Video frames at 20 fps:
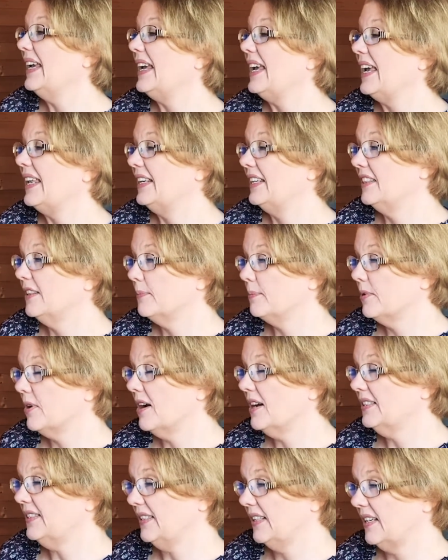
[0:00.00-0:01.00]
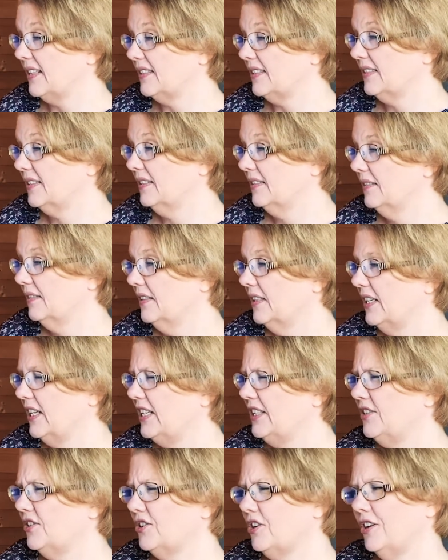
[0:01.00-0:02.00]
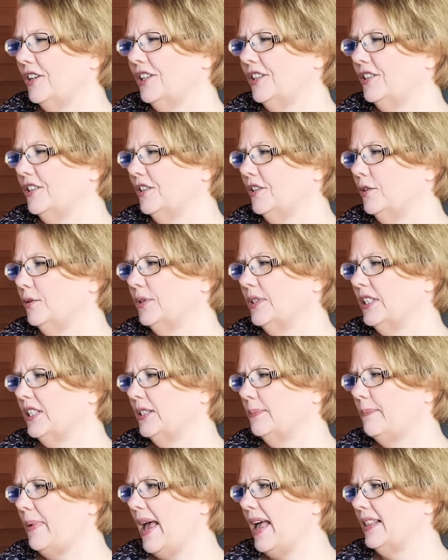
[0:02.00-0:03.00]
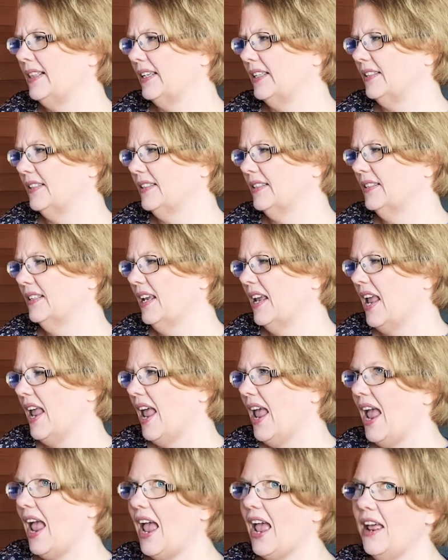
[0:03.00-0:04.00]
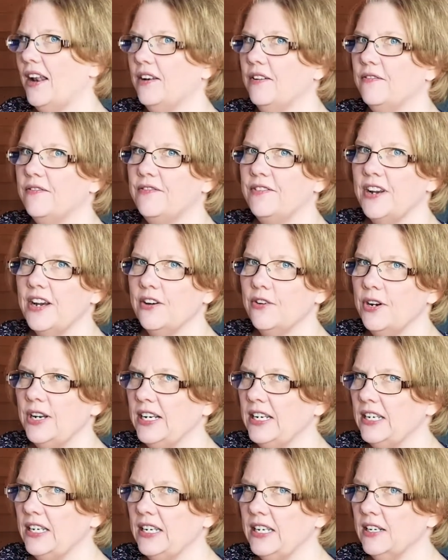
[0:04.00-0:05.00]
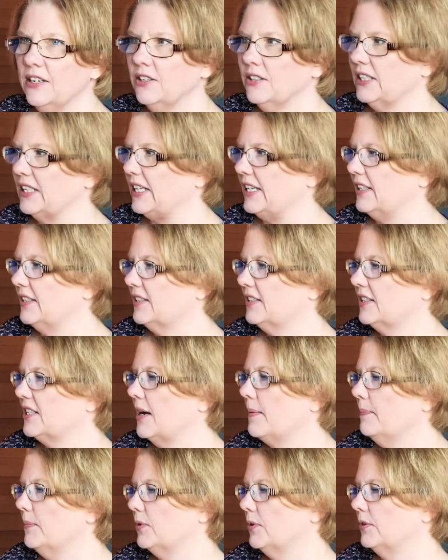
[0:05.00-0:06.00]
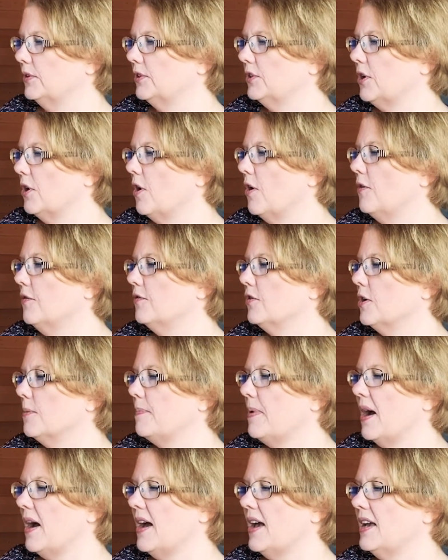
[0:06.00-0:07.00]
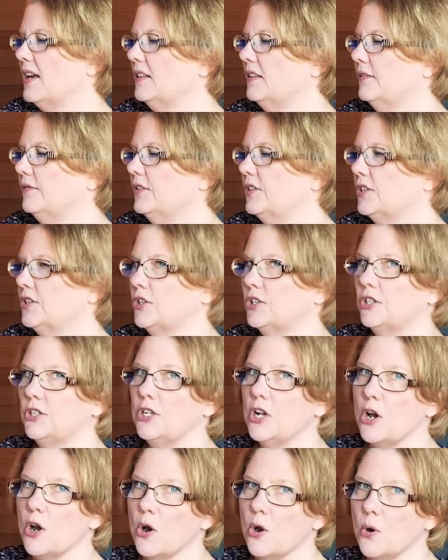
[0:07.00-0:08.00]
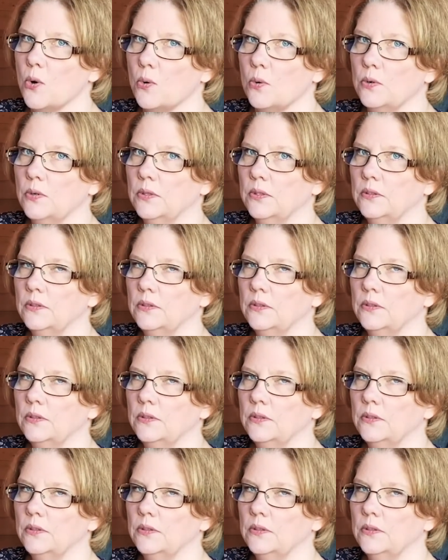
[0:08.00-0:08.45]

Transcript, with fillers: And in the process, he started to lose his balance and very nearly stumbled over a pile of snow.